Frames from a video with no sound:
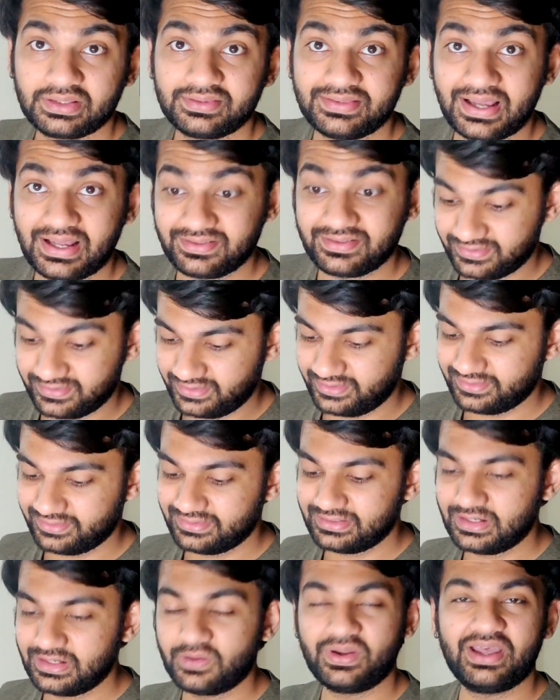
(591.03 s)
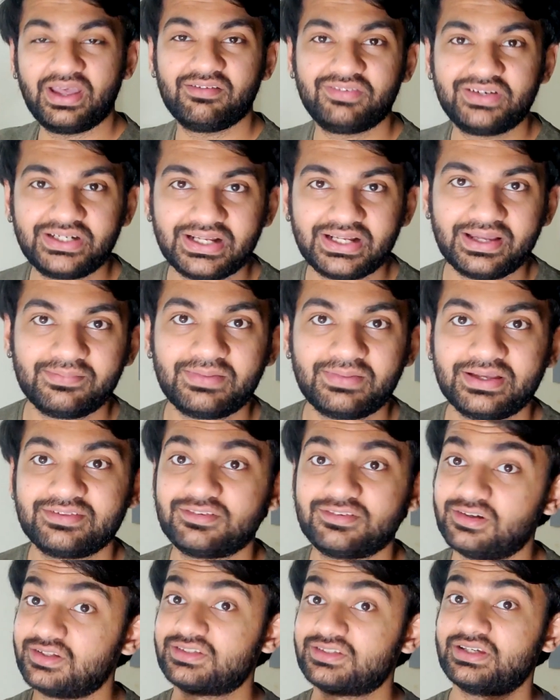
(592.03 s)
That's it. Now, every time I
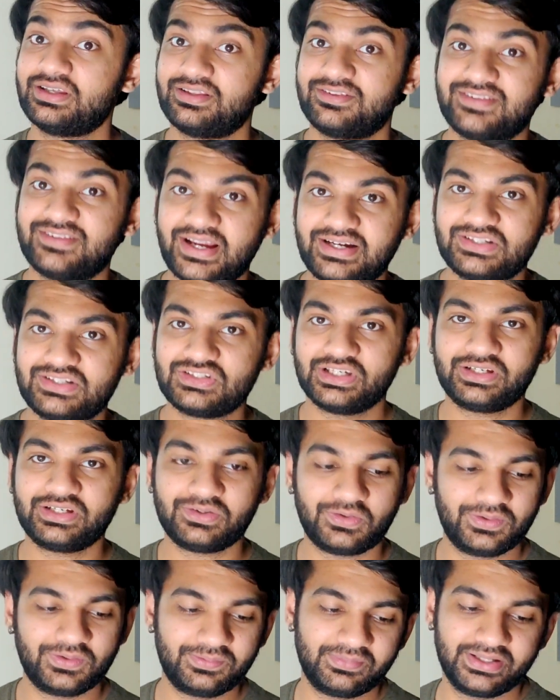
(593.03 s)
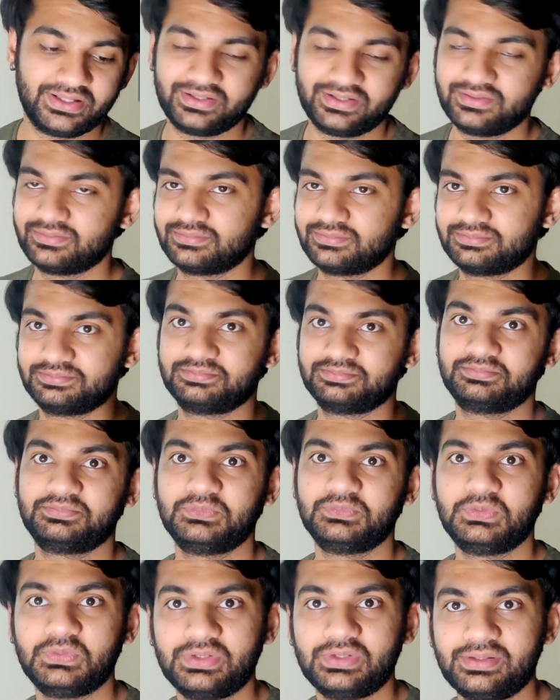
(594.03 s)
search site check on my
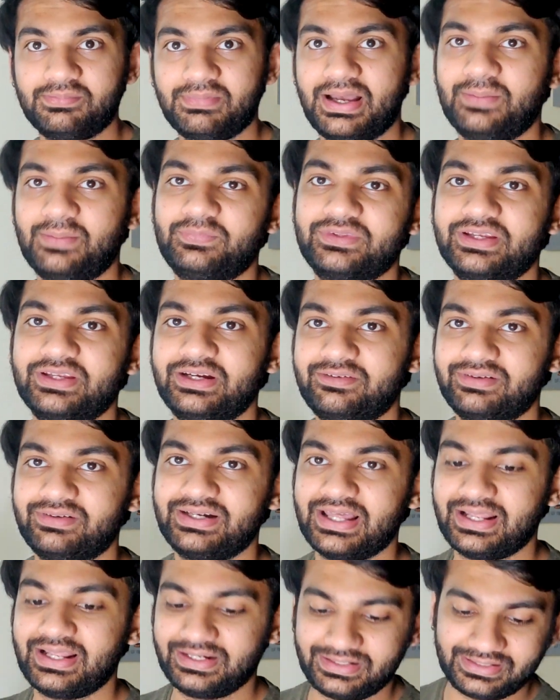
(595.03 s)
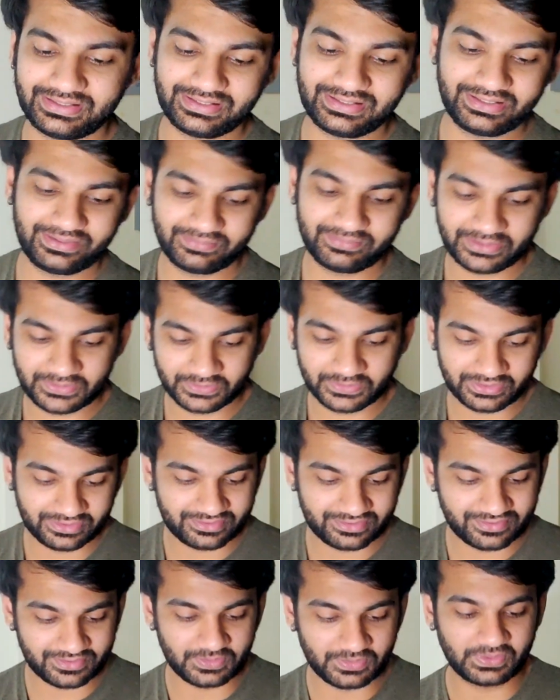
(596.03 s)
Google Maps, it will directly lead me to
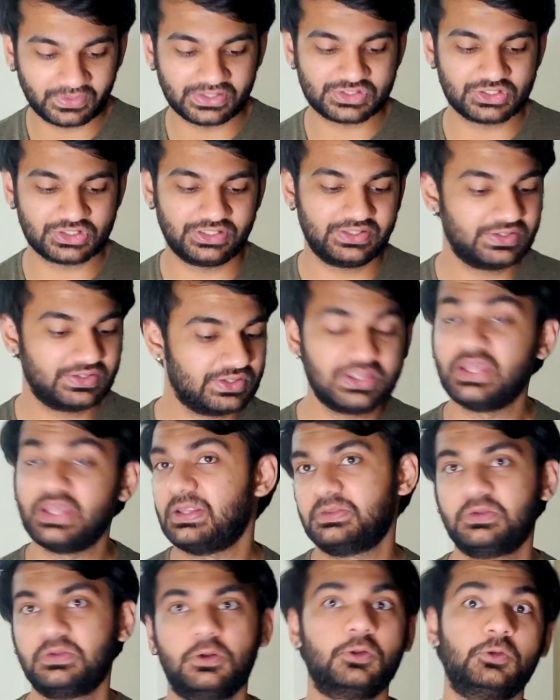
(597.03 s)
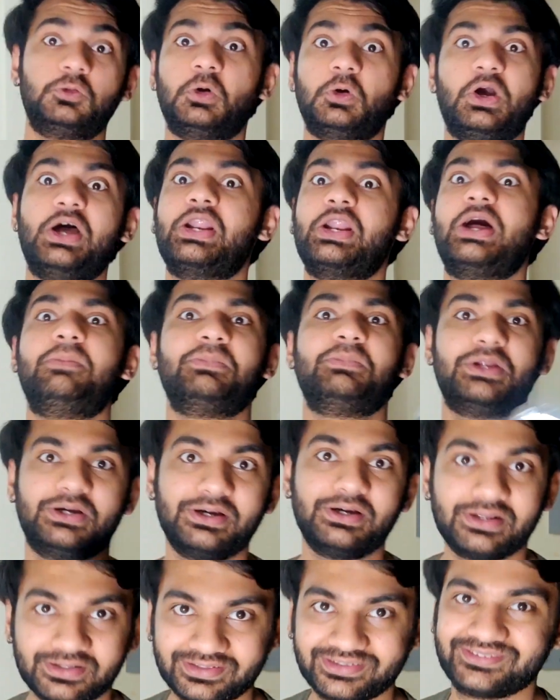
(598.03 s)
this location in Tukaram
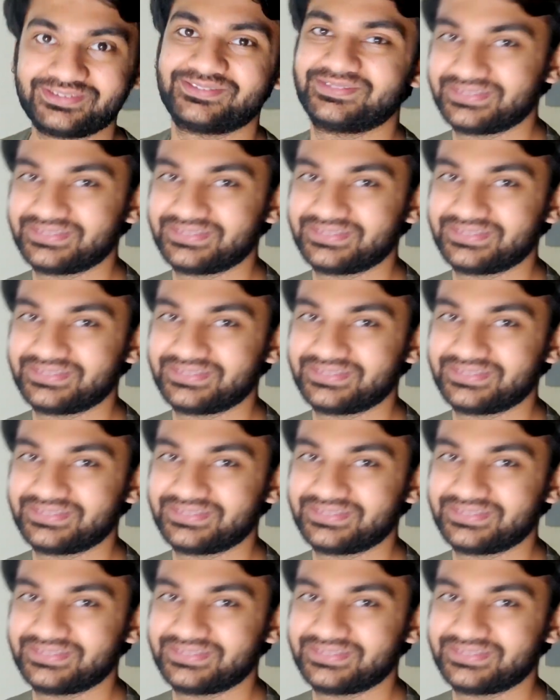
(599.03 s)
Nagar.